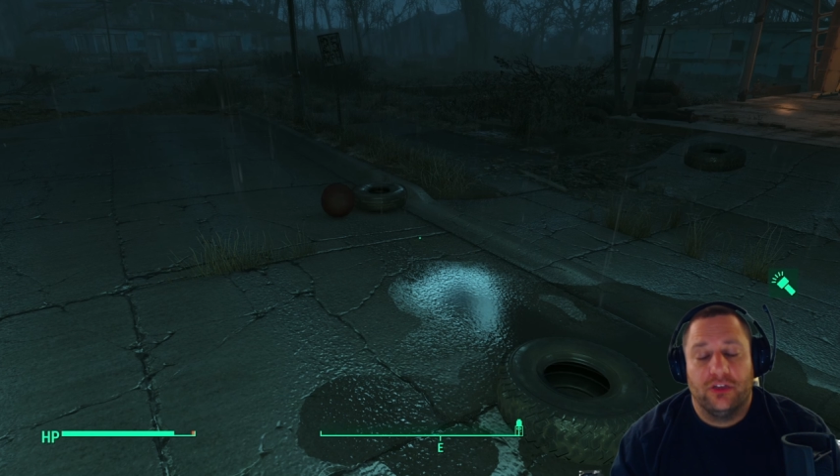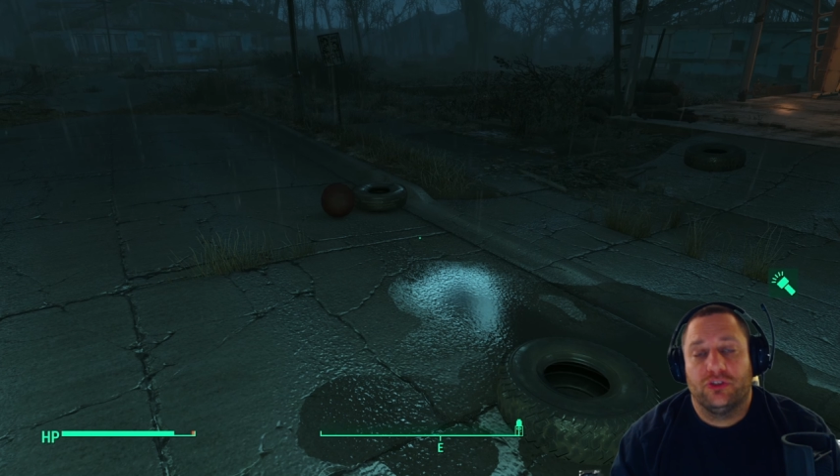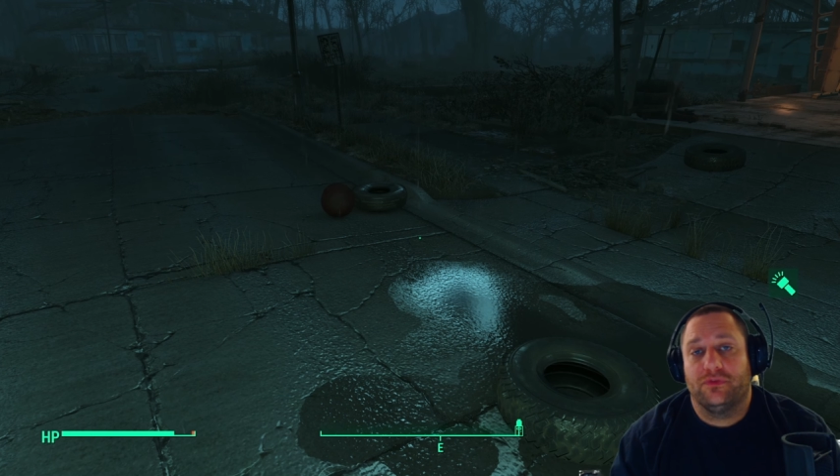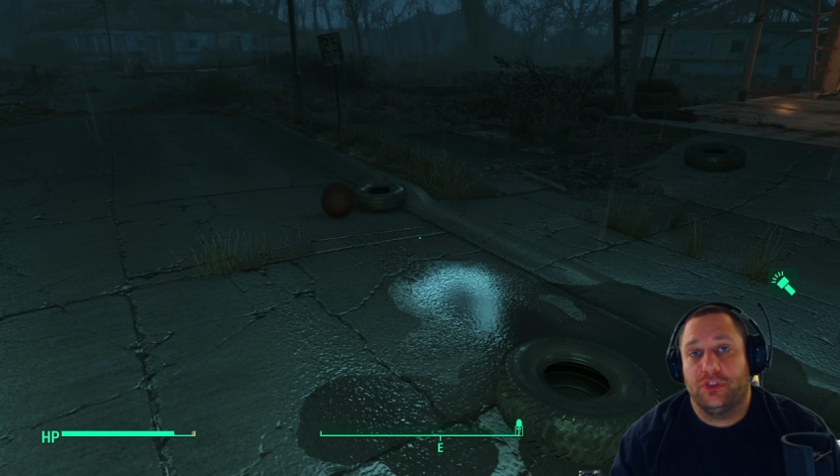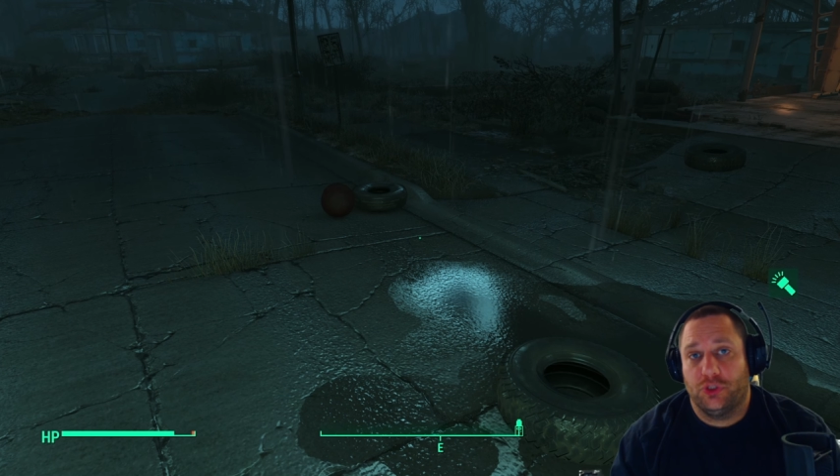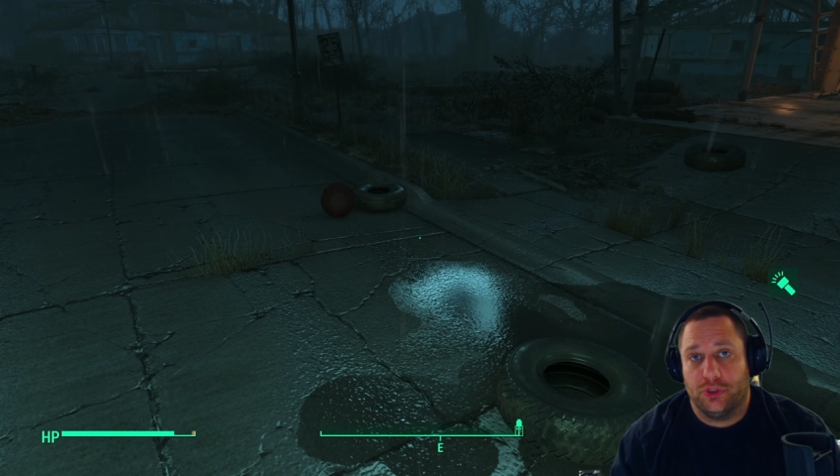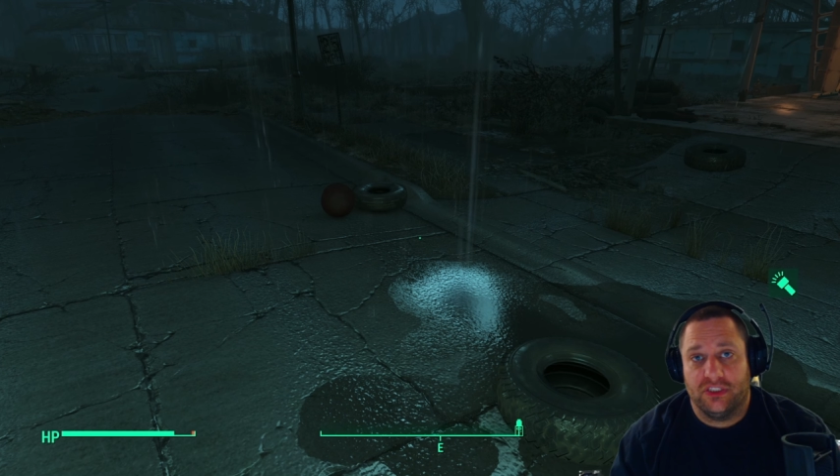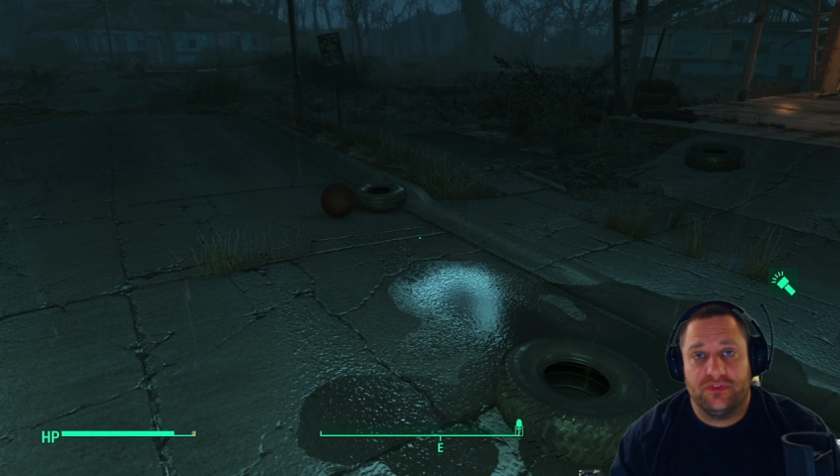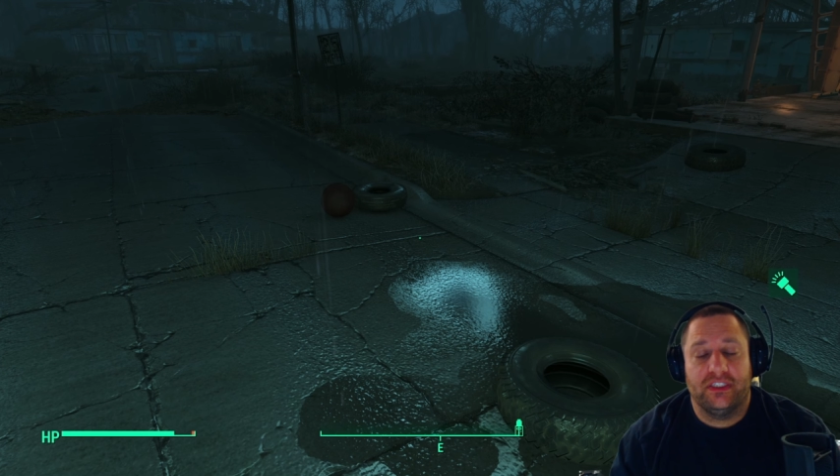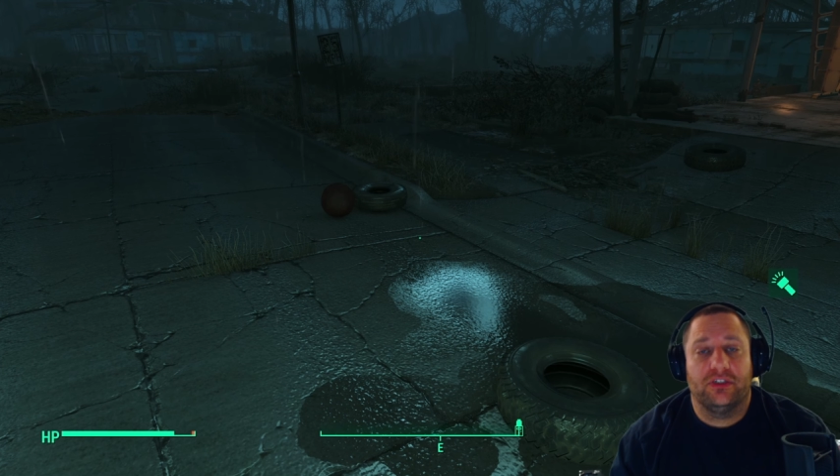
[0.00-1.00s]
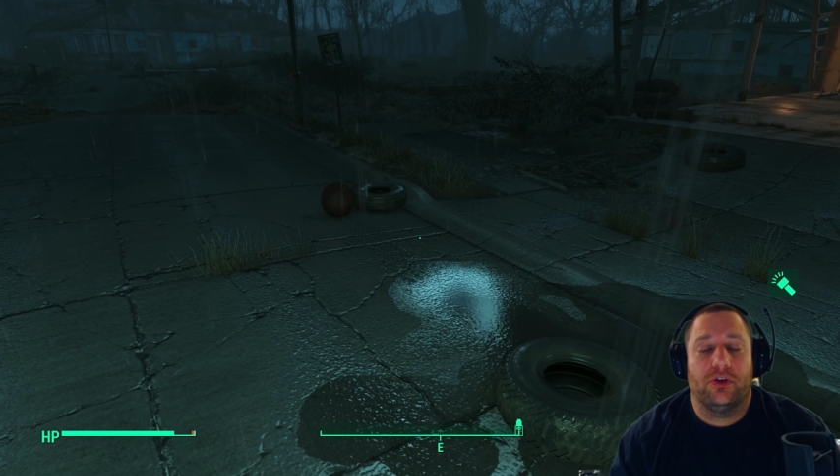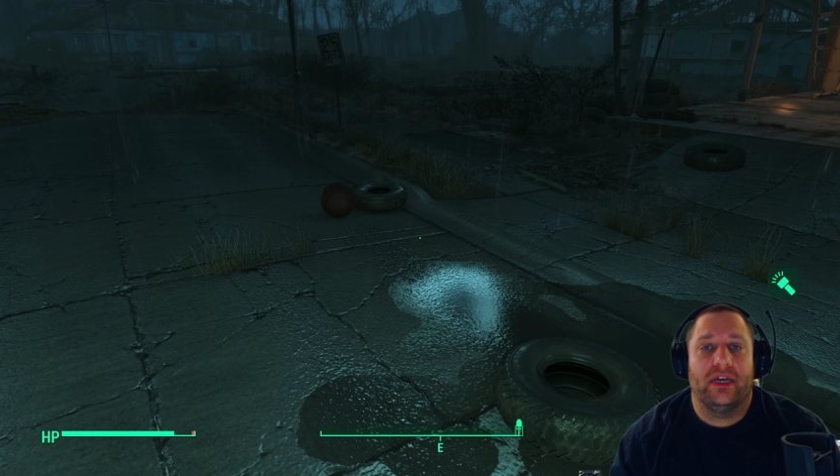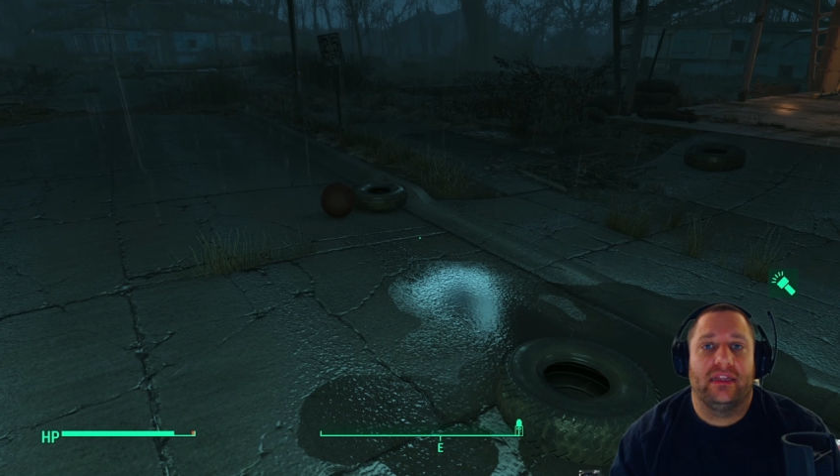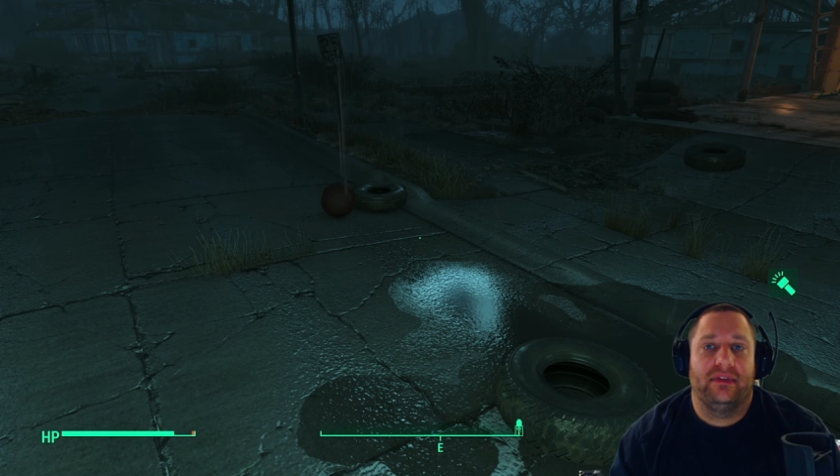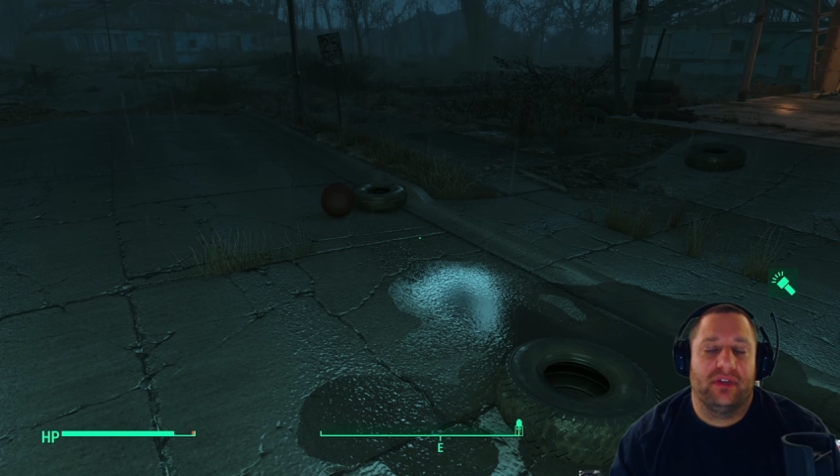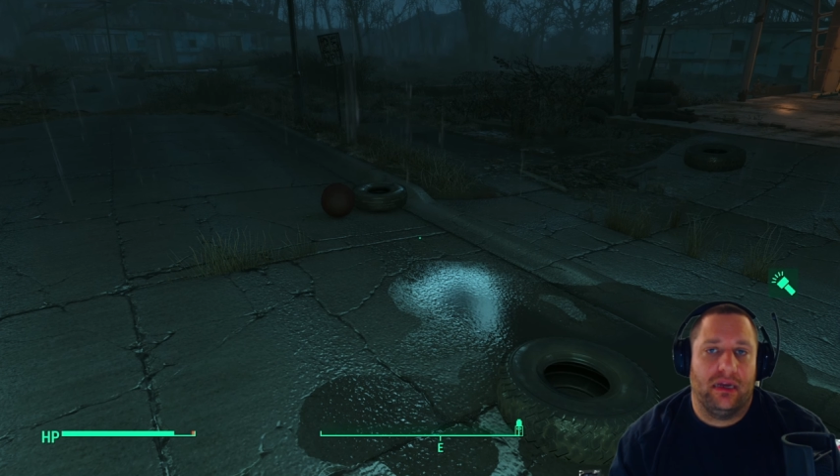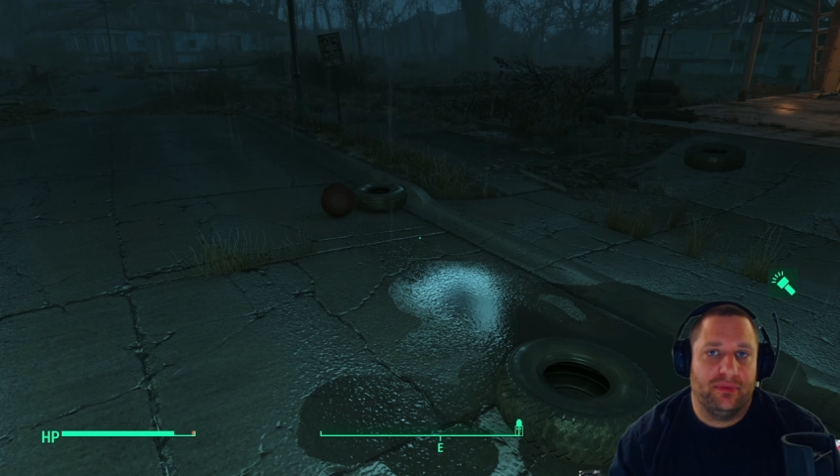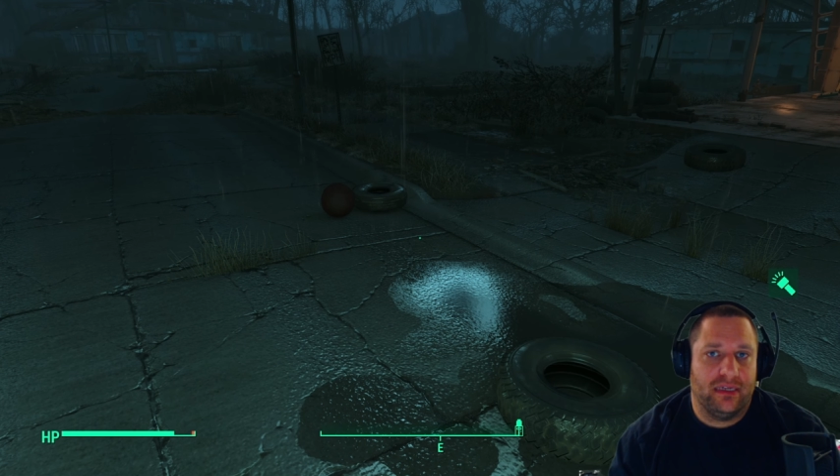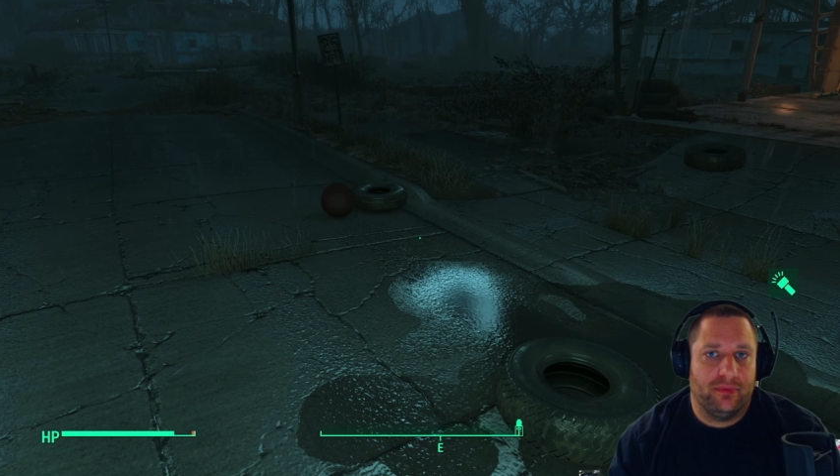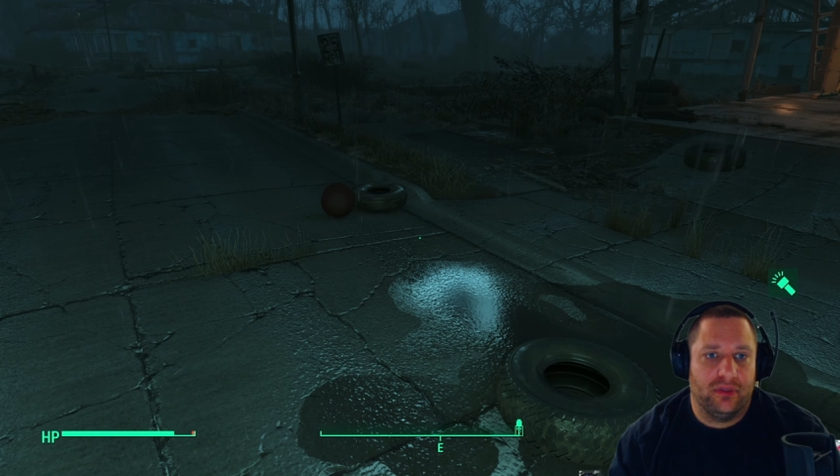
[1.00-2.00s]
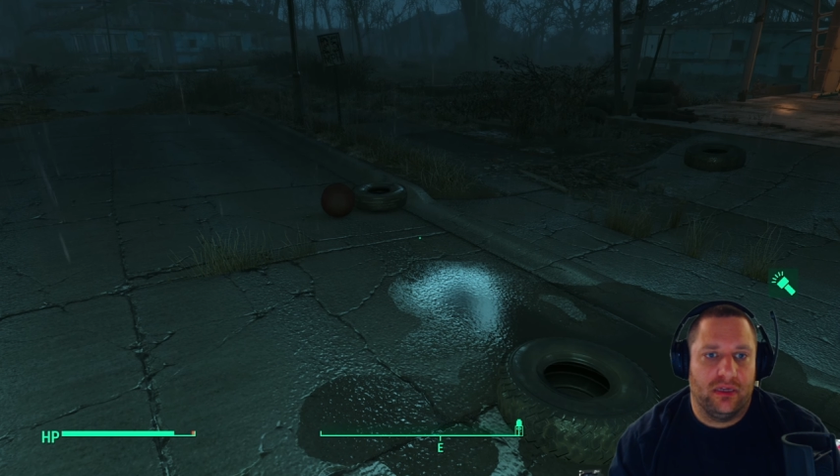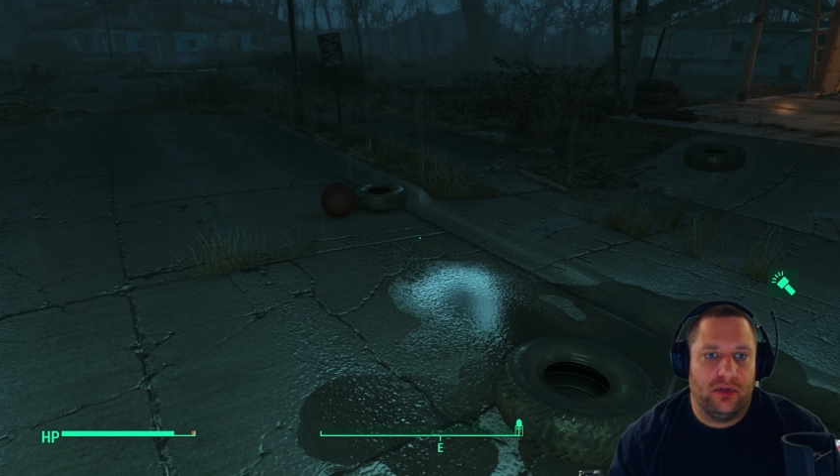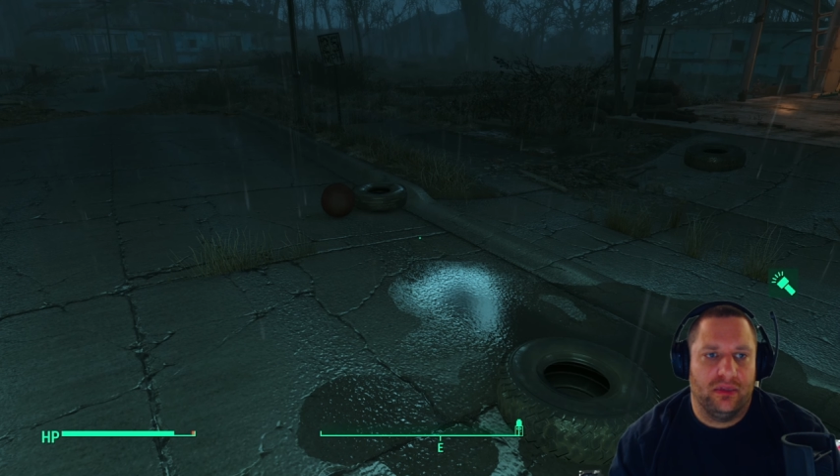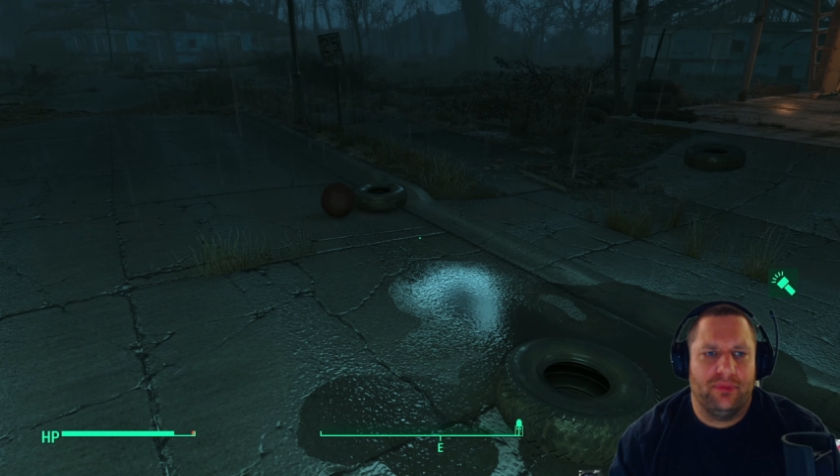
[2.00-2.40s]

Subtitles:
So if you enjoyed this video, go ahead and leave a comment down below.